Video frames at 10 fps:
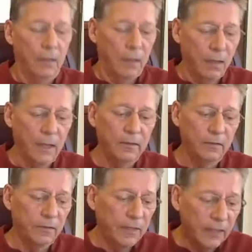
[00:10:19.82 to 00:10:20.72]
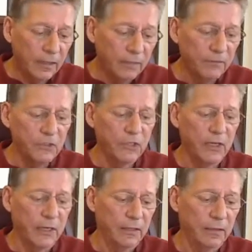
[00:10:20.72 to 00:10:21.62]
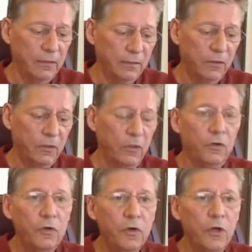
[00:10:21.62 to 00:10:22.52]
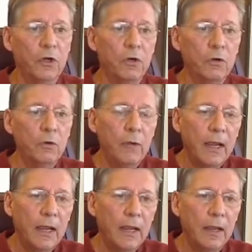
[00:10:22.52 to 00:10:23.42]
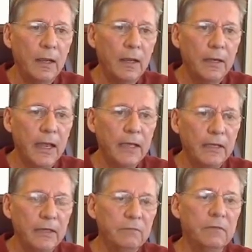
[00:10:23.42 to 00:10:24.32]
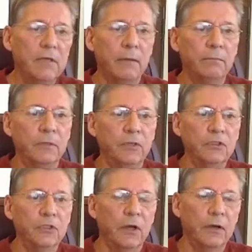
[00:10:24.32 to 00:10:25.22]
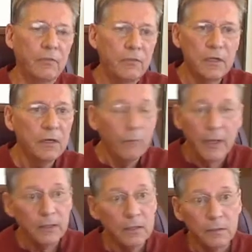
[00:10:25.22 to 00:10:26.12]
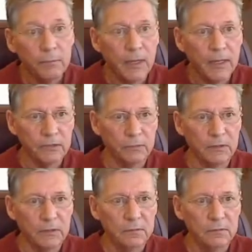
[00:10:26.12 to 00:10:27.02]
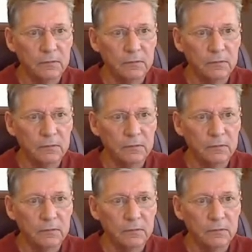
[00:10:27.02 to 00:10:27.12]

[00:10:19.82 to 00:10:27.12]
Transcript: On the Kelvin scale, no negative numbers are theoretically possible.